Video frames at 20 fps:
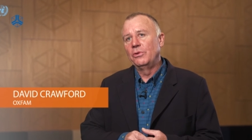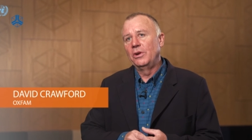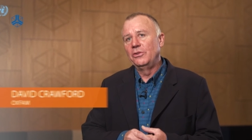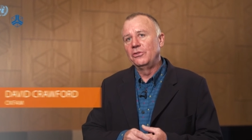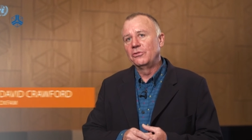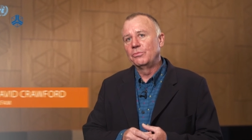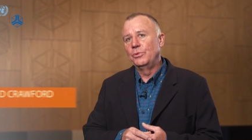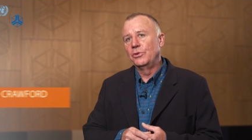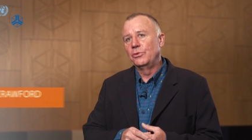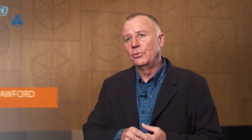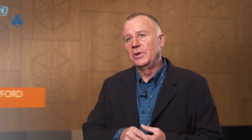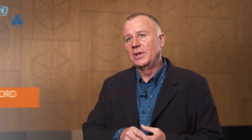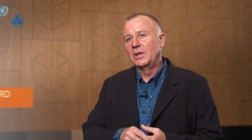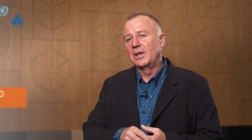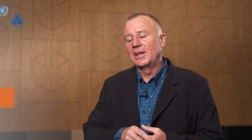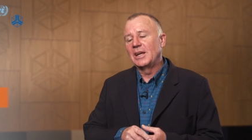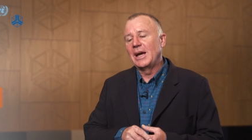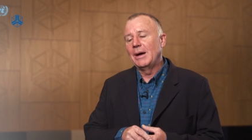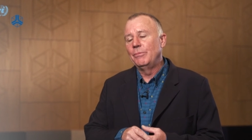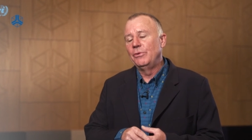runs between
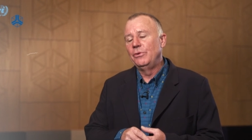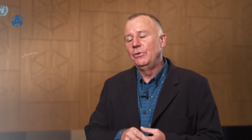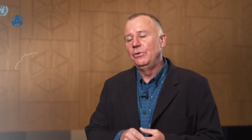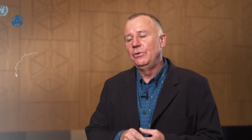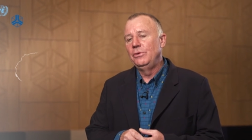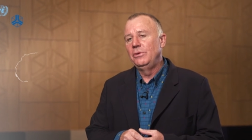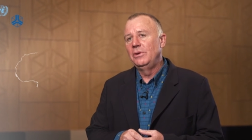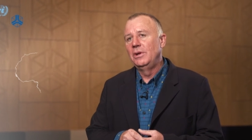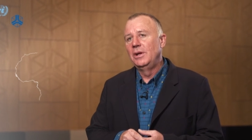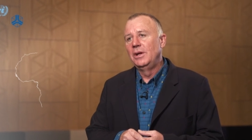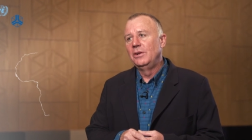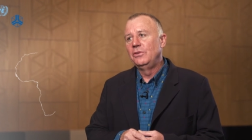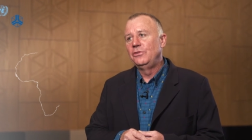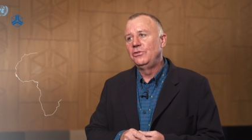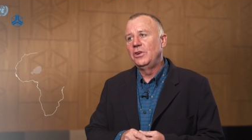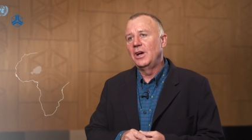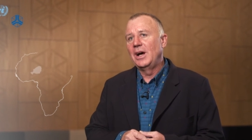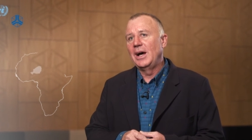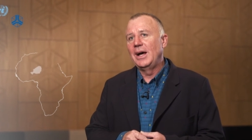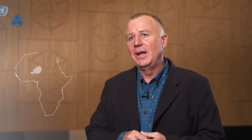Cameroon,
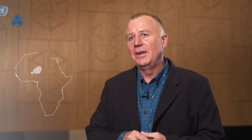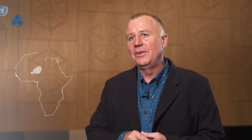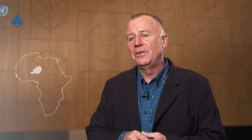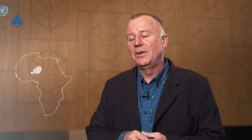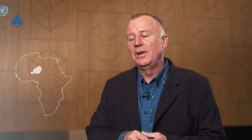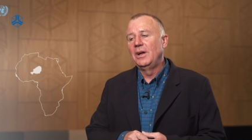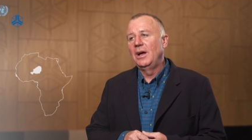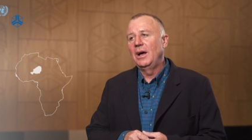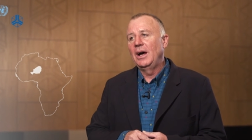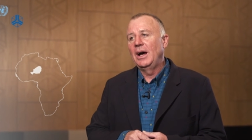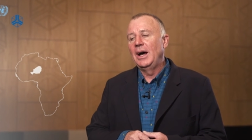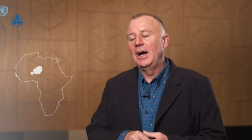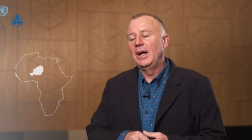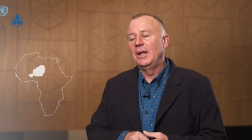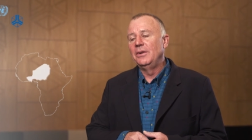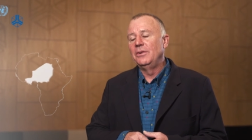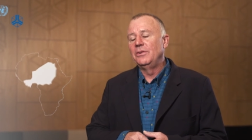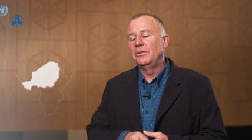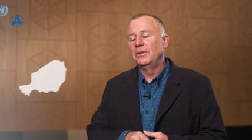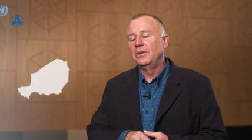Chad,
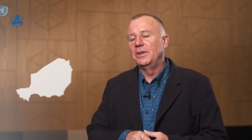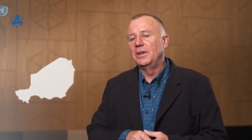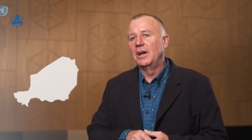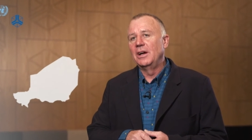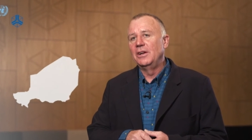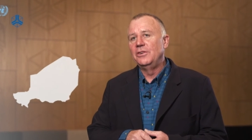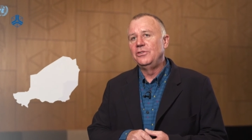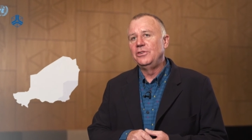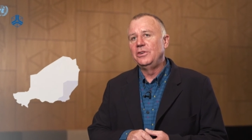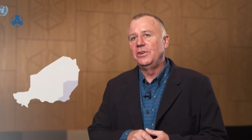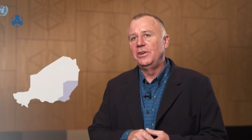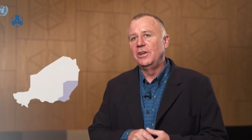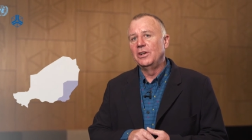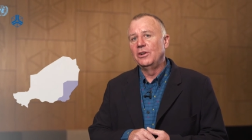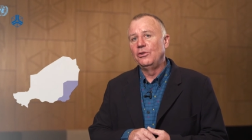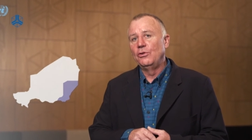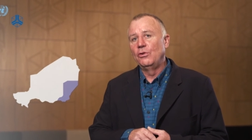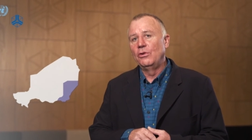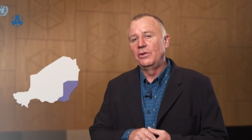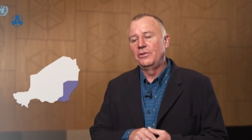and Nigeria,
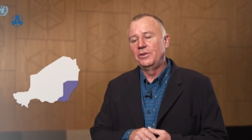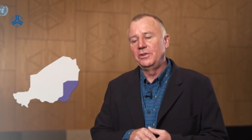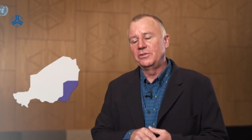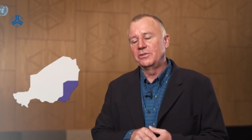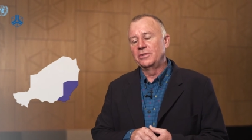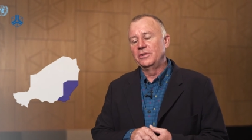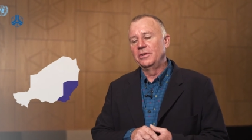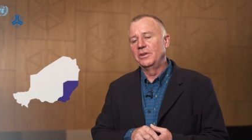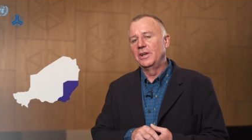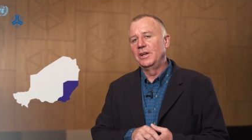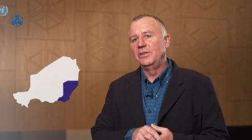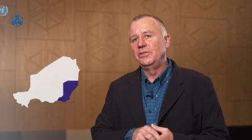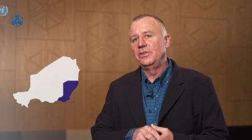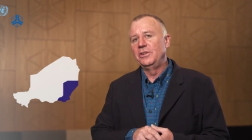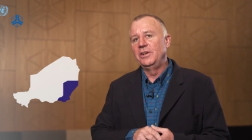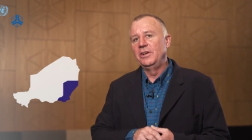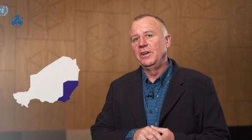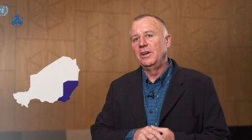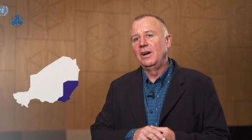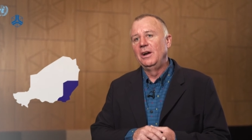northeastern
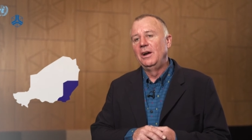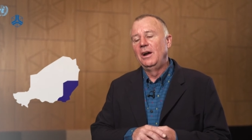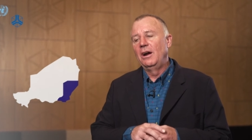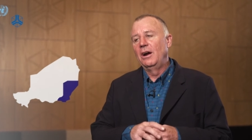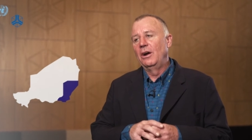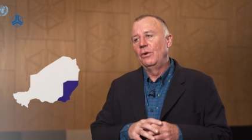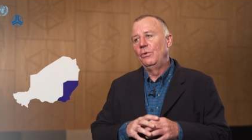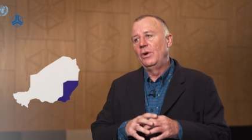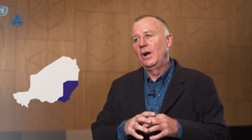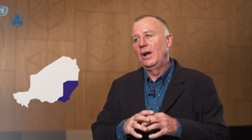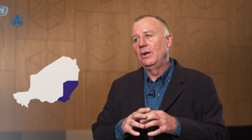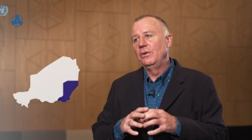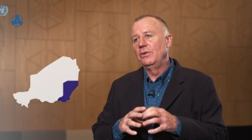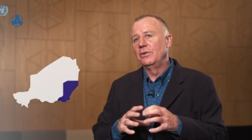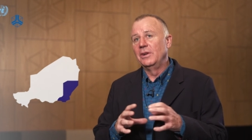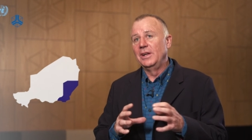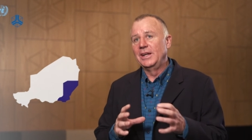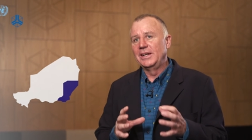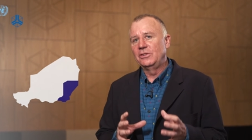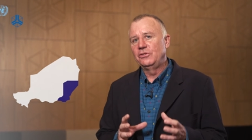Nigeria,
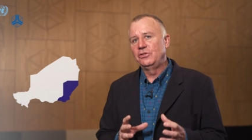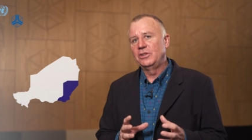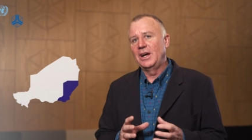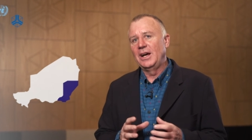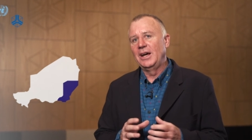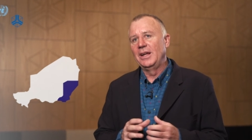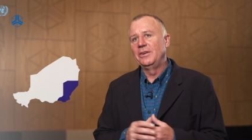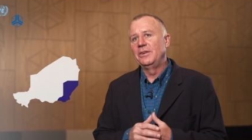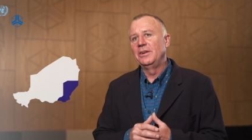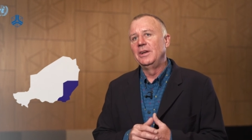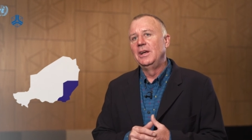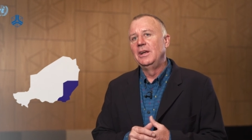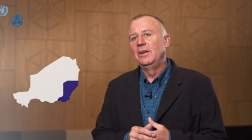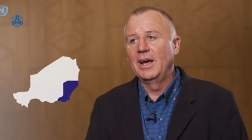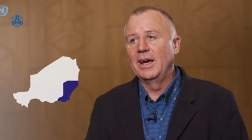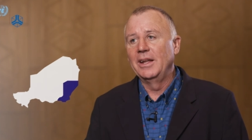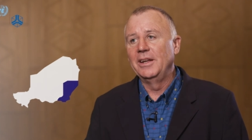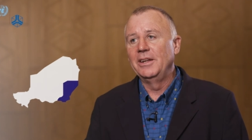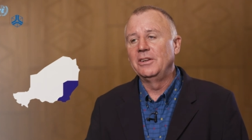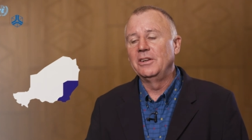around Lake Chad.
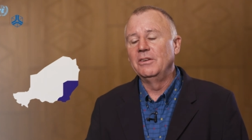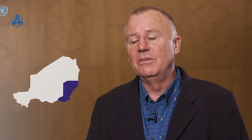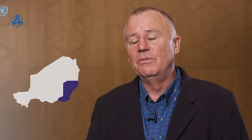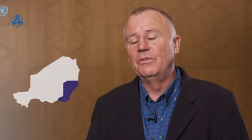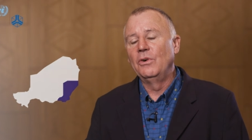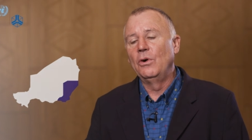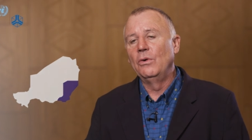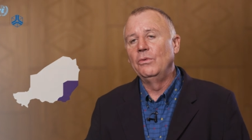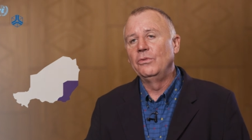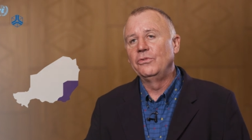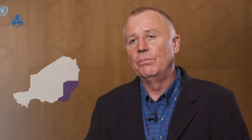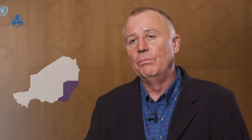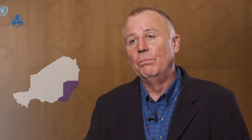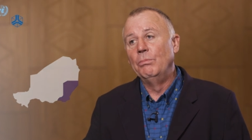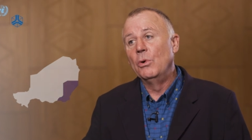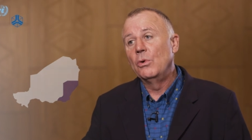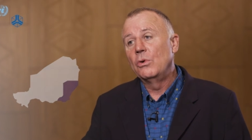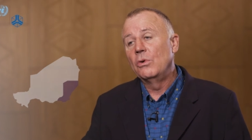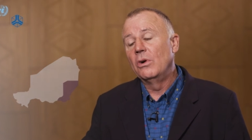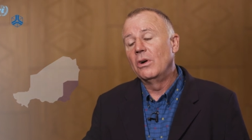And it involves
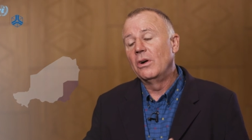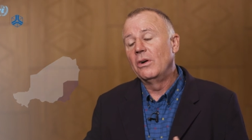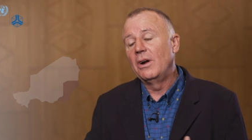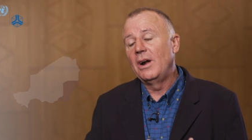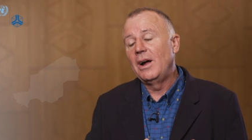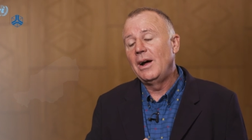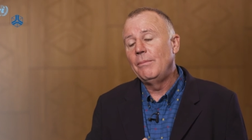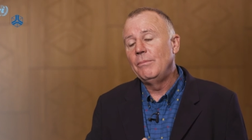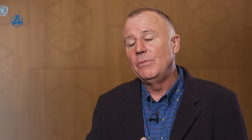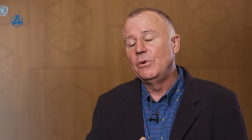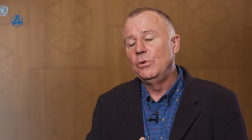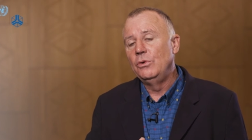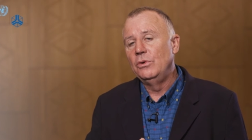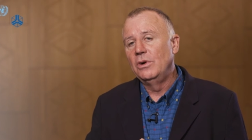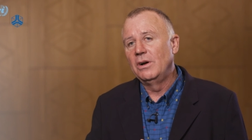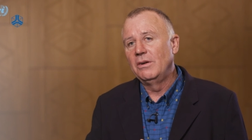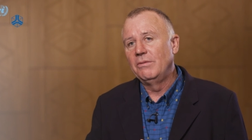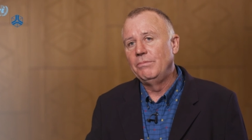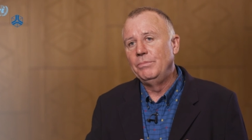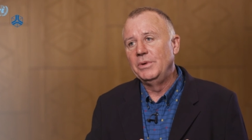Boko Haram, who
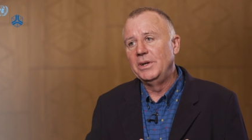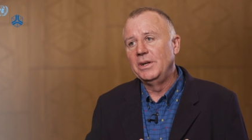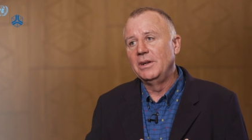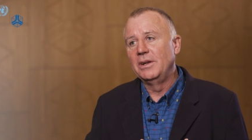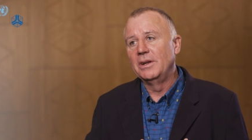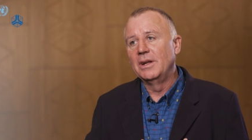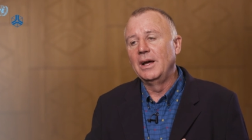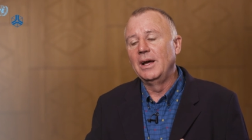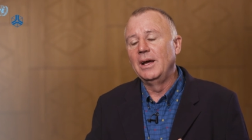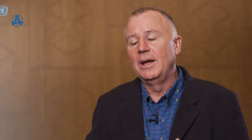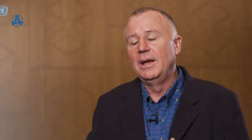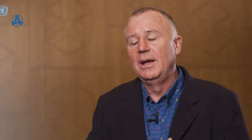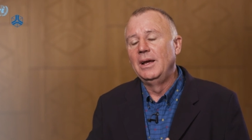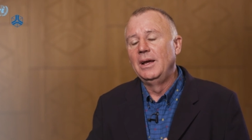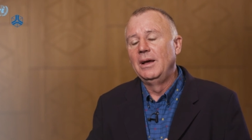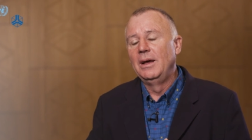have been uh,